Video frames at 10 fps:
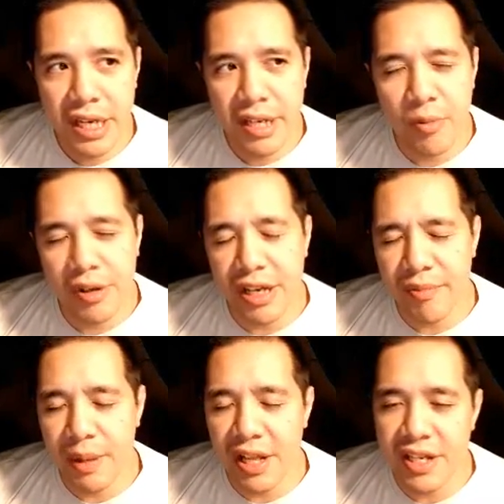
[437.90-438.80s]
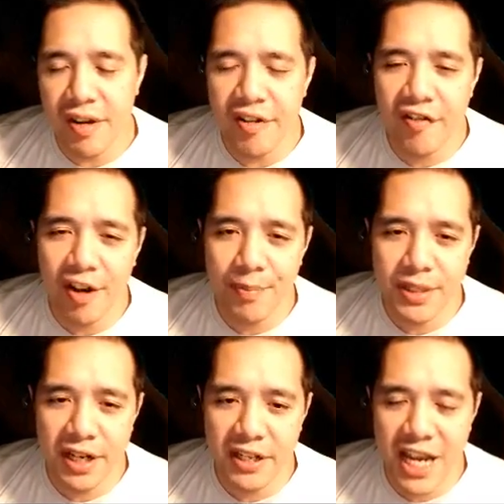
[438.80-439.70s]
will get about like
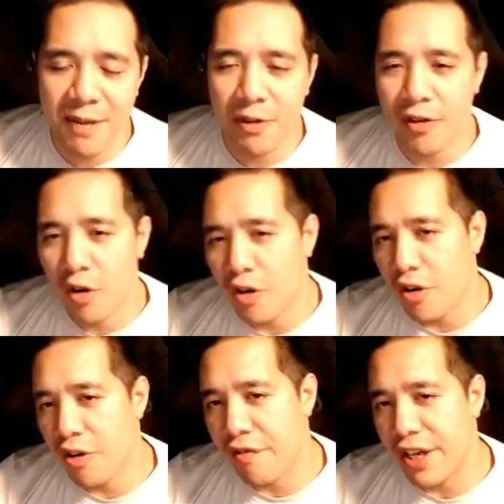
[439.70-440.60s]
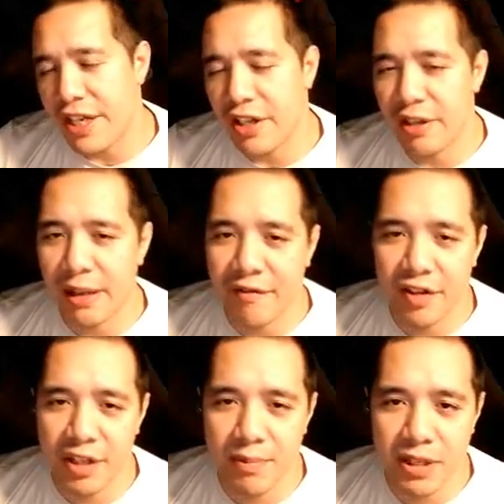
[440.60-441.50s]
75% attack buff, if ideally like
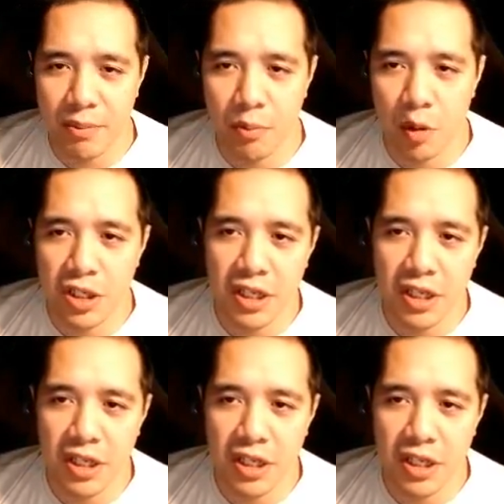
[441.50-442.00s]
50% most of the